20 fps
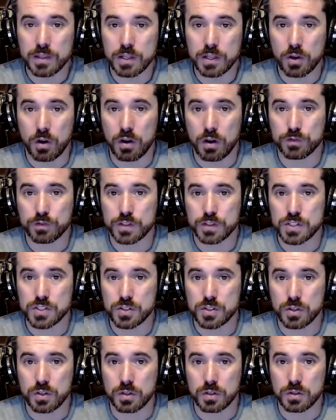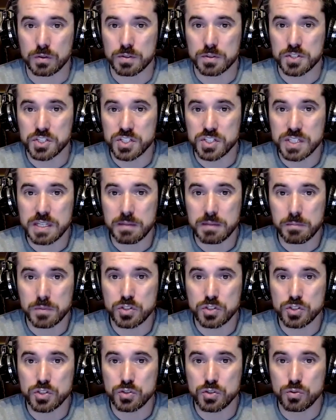the officer seemed
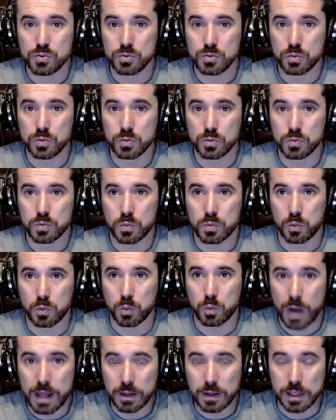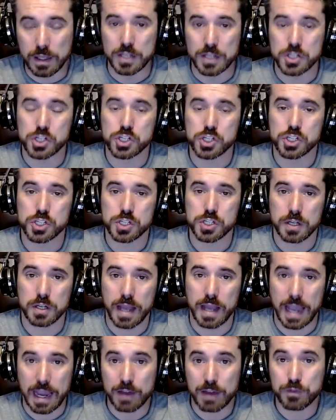to relish
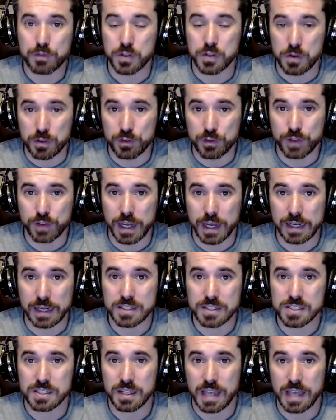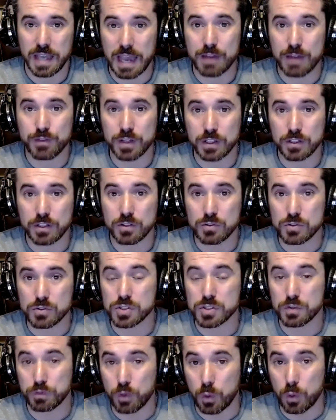after the fact having
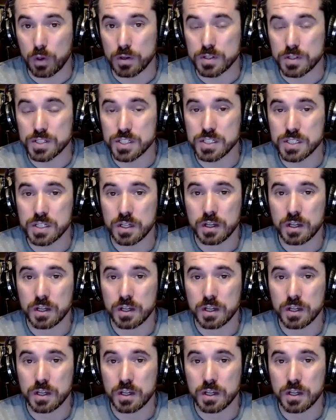used force